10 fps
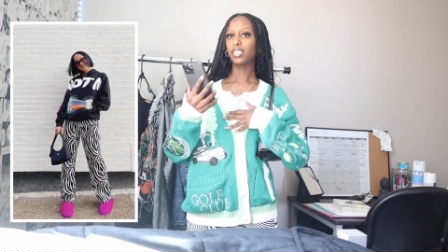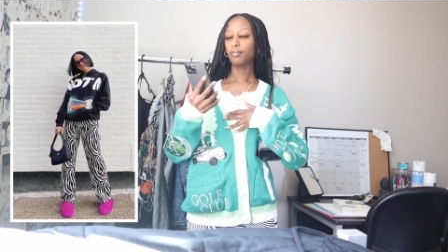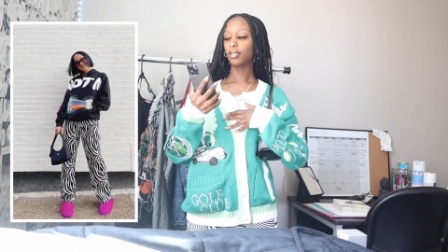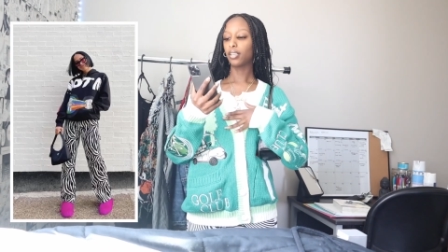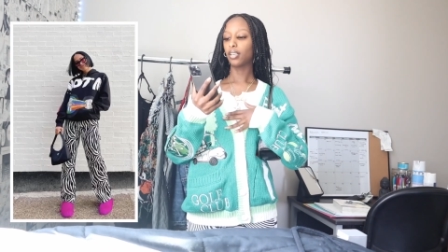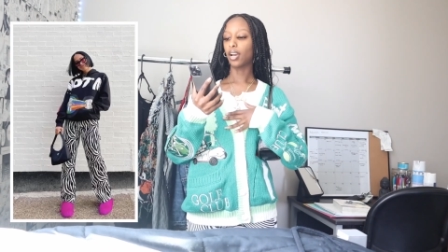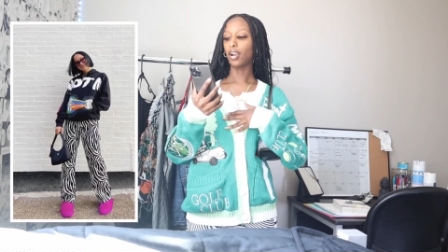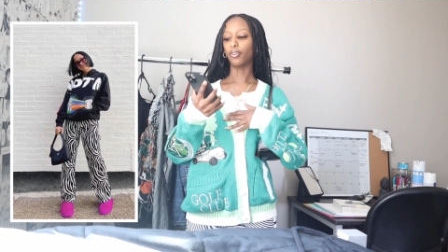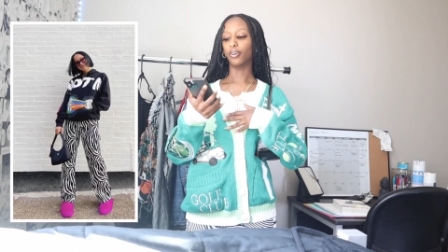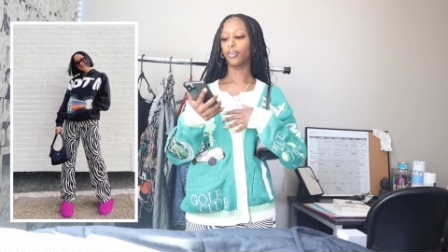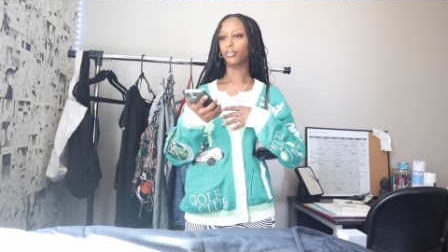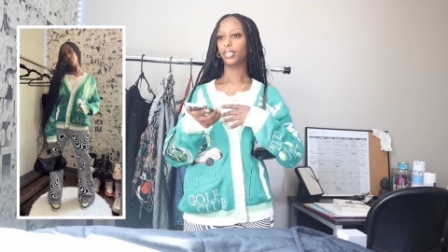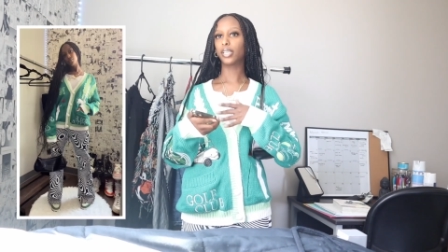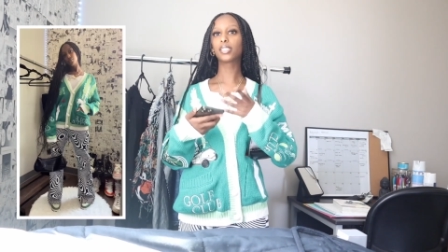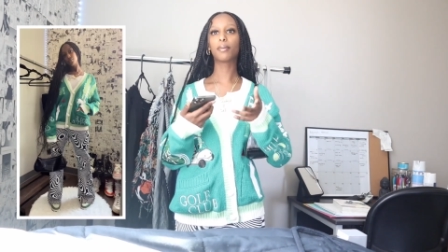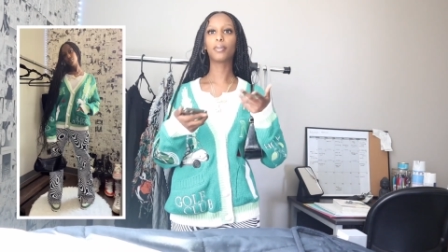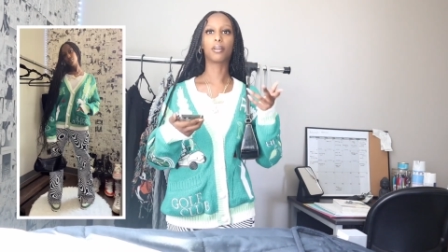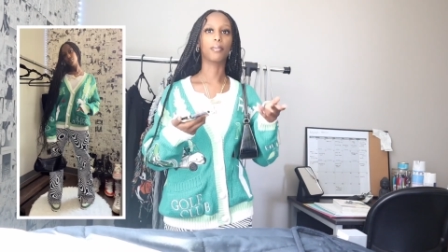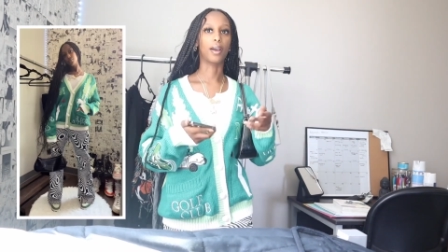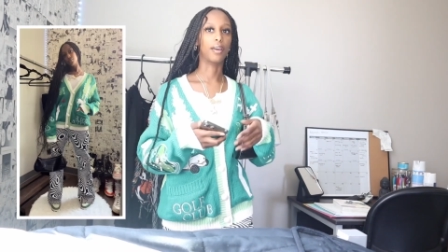it similar? I don't know. It's
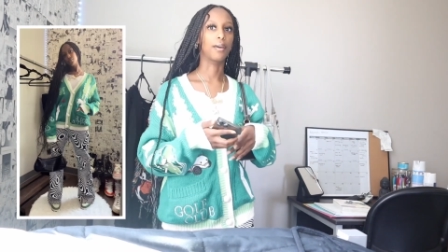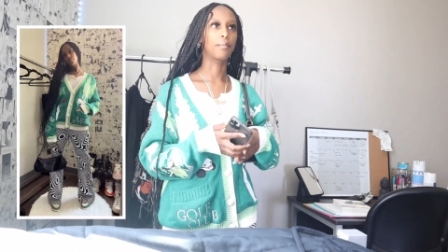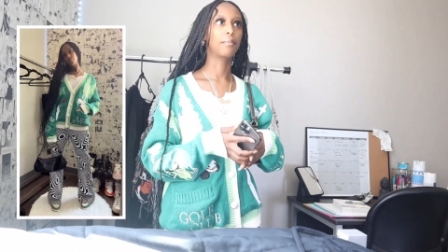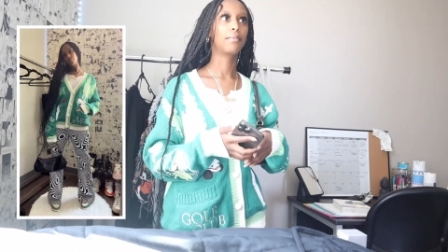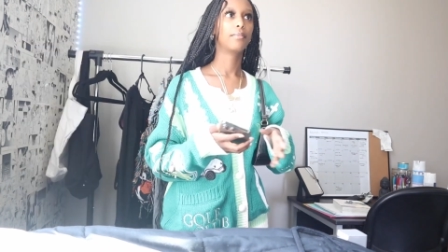similar in my head.